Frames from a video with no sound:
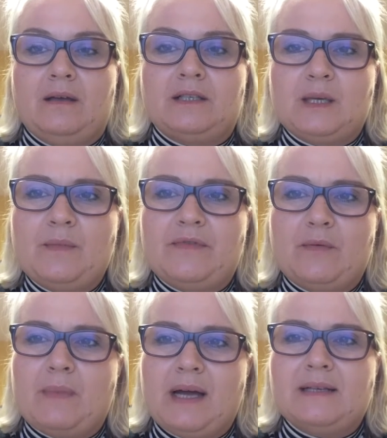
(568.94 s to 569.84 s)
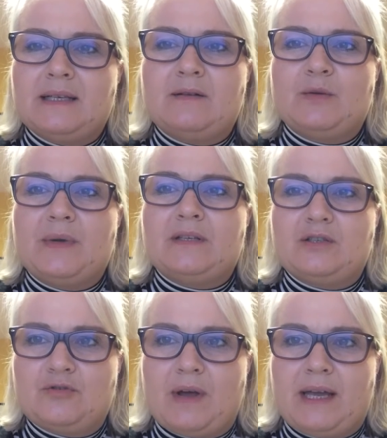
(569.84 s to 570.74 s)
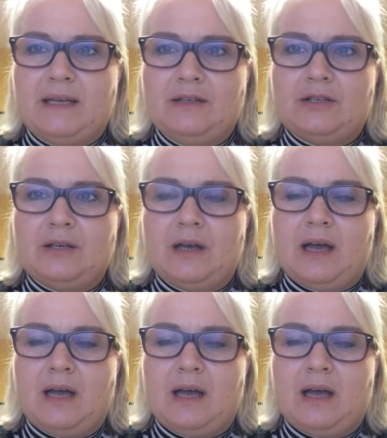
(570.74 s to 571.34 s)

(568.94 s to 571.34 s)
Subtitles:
Some of them might sound a bit strange,